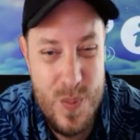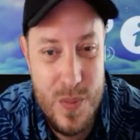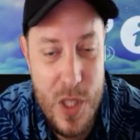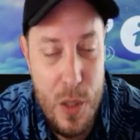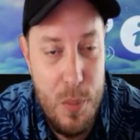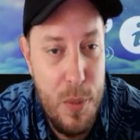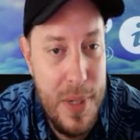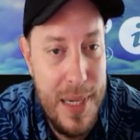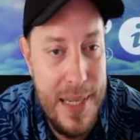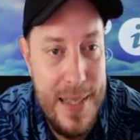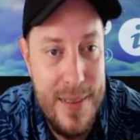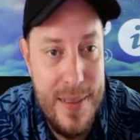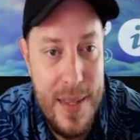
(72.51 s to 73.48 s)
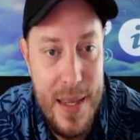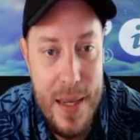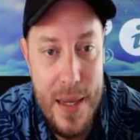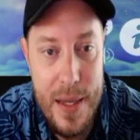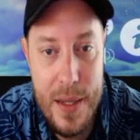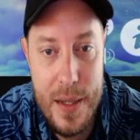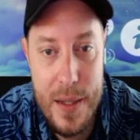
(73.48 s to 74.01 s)
No blue pillikies
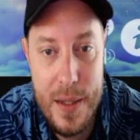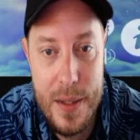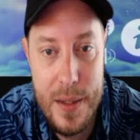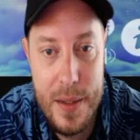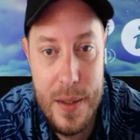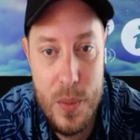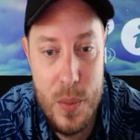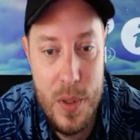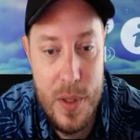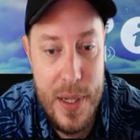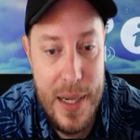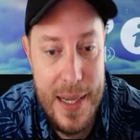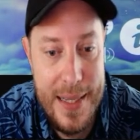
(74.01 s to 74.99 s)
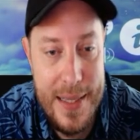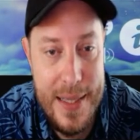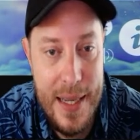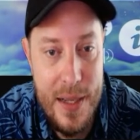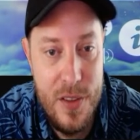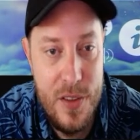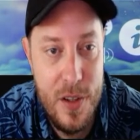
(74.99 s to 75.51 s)
there. We're looking like a
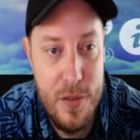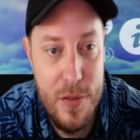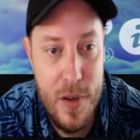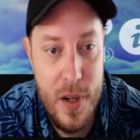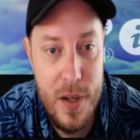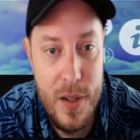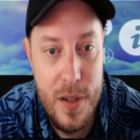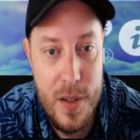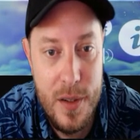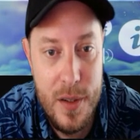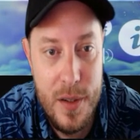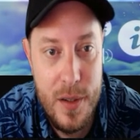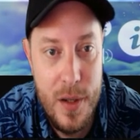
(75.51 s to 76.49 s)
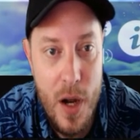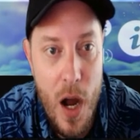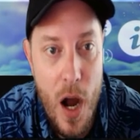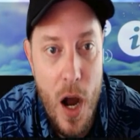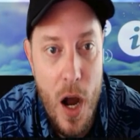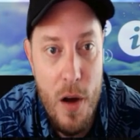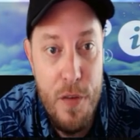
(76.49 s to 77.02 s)
dud so far.
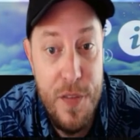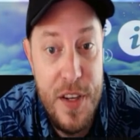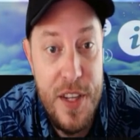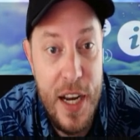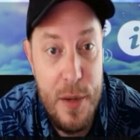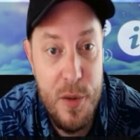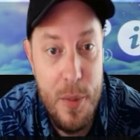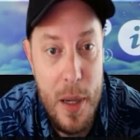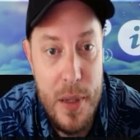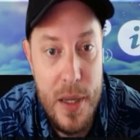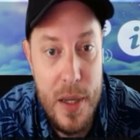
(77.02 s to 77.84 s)
50 times, baby.